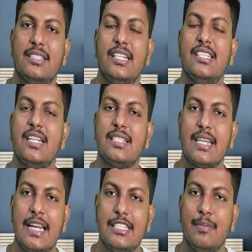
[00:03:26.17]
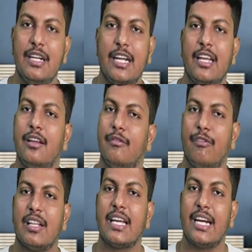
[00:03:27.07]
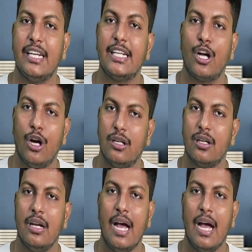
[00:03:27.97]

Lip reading: citizens' eligibility for the credit card